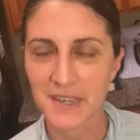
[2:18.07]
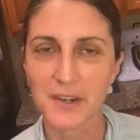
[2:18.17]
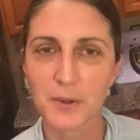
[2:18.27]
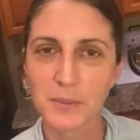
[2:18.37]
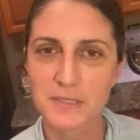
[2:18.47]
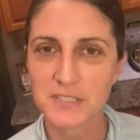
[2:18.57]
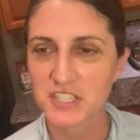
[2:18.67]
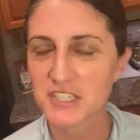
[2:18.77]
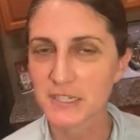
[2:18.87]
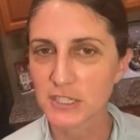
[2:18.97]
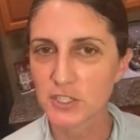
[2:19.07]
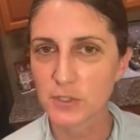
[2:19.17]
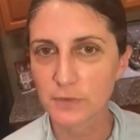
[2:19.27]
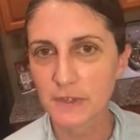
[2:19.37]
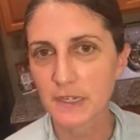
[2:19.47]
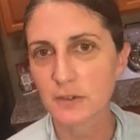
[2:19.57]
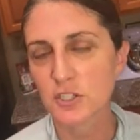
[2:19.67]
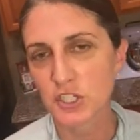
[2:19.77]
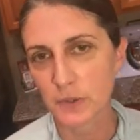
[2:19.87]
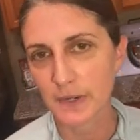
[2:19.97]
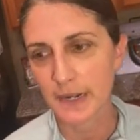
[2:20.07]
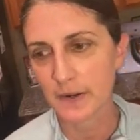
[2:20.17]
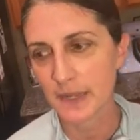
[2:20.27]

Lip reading: Erin, she's going to do a video to show her hair.